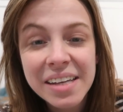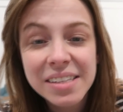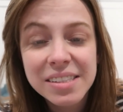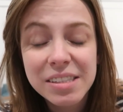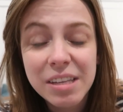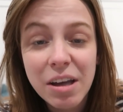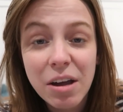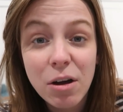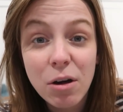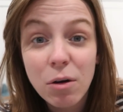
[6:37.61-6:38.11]

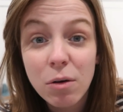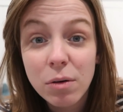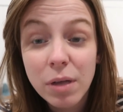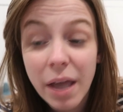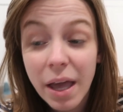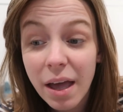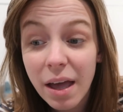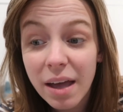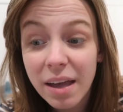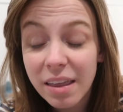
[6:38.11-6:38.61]
So
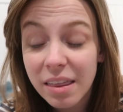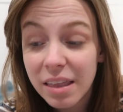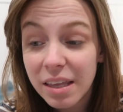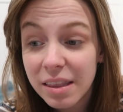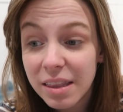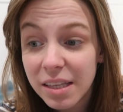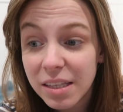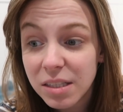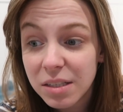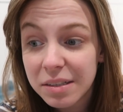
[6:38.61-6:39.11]
yeah, I
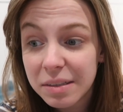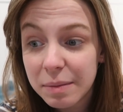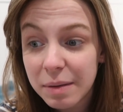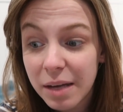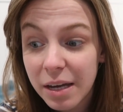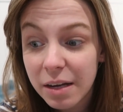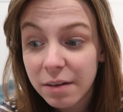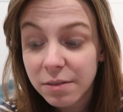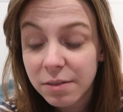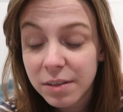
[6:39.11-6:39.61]
think that's gonna
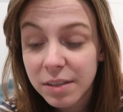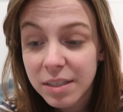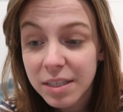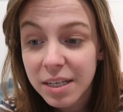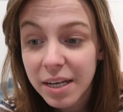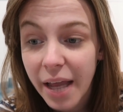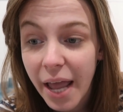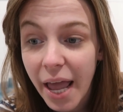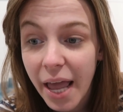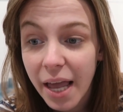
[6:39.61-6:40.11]
be it for
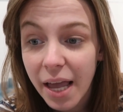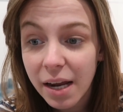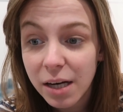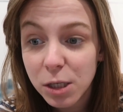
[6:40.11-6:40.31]
today.